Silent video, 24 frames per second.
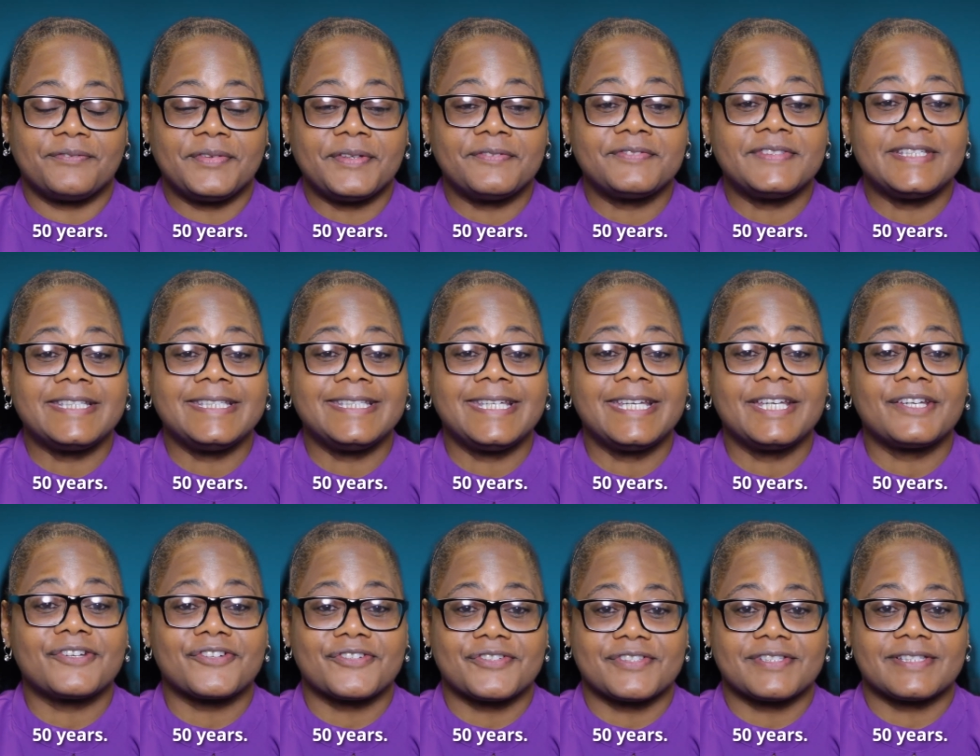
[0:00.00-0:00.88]
50
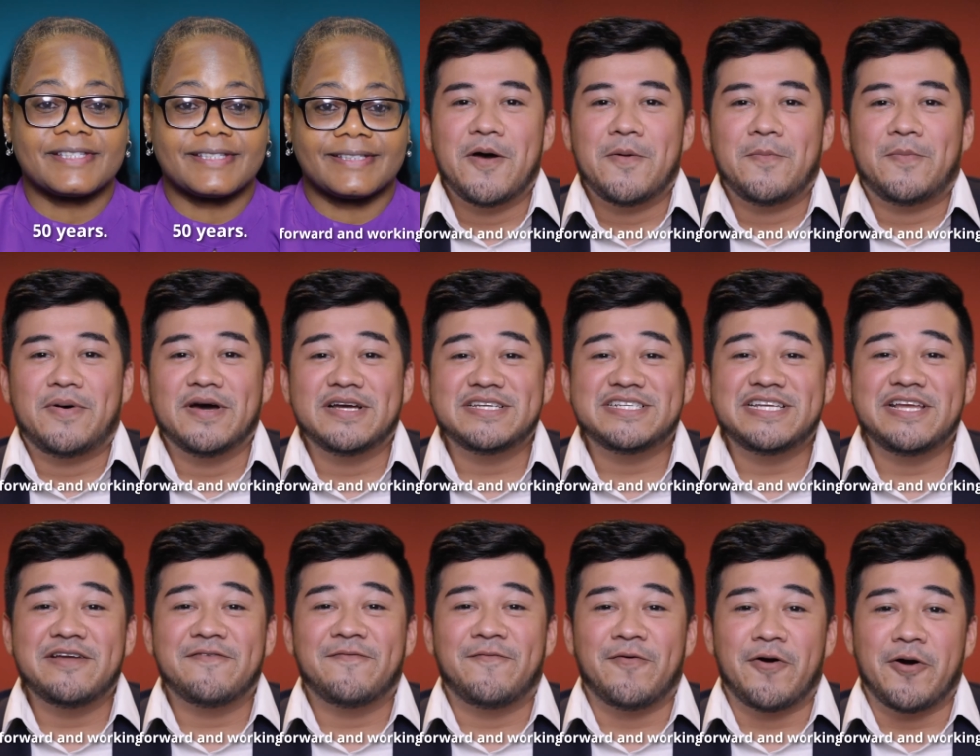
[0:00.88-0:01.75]
years pushing
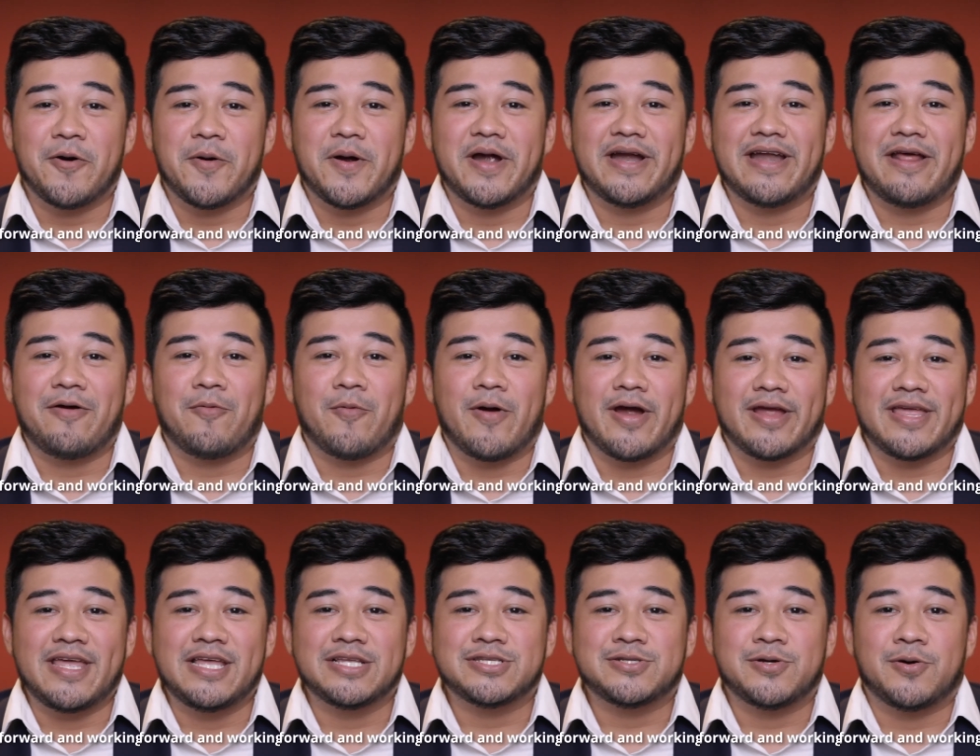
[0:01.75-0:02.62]
forward and
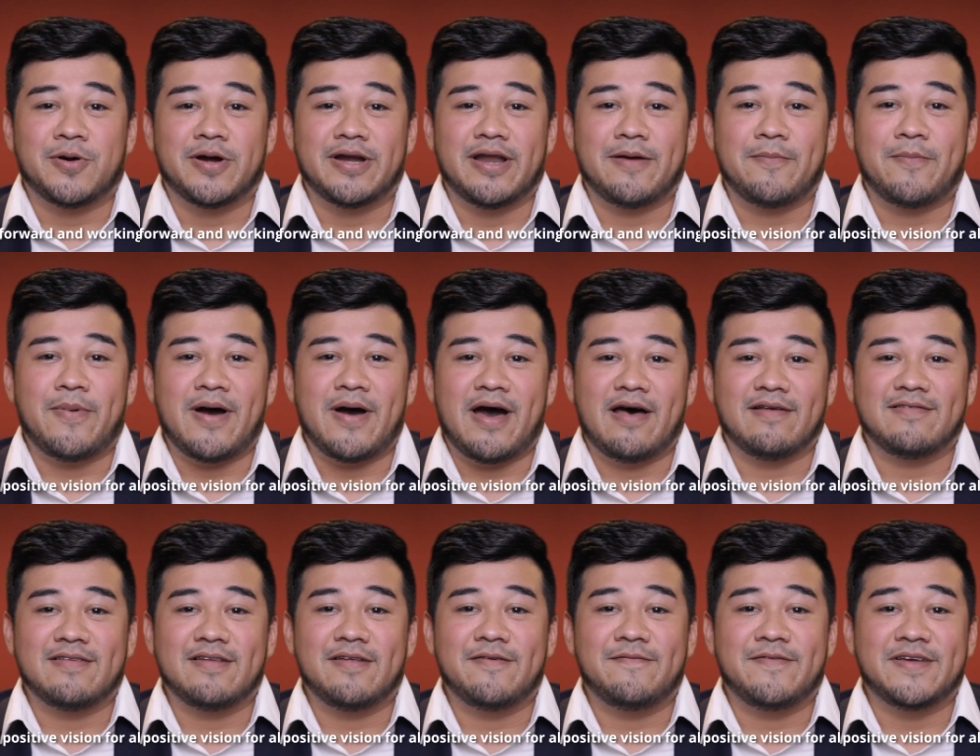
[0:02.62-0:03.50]
working toward a
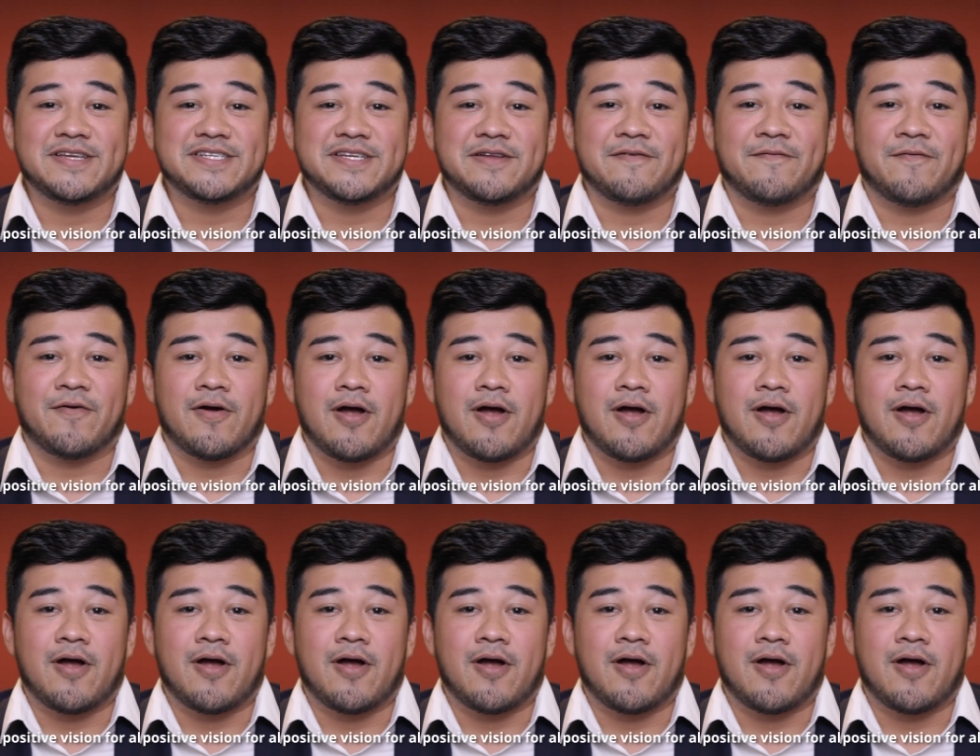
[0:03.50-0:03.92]
positive vision for